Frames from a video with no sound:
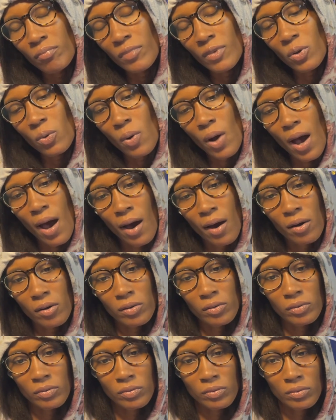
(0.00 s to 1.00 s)
Wow.
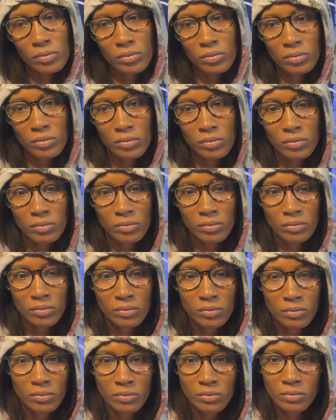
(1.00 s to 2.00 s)

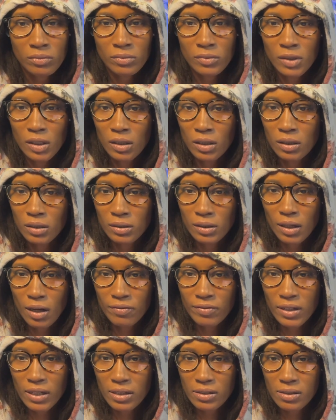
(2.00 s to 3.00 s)
Oh,
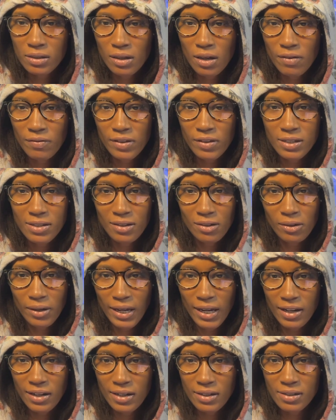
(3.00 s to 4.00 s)
love this. Love this little
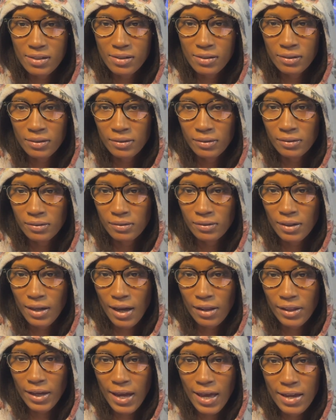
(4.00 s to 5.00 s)
80s.
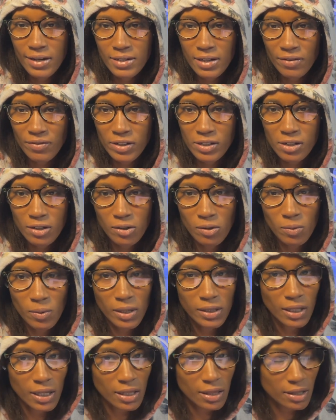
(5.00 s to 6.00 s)
How they end every single
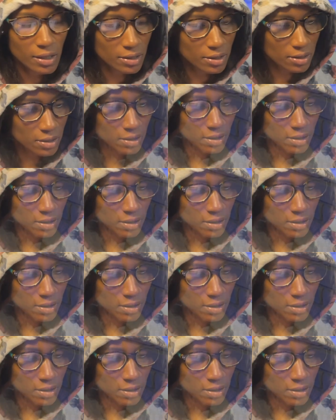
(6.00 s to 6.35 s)
one like this.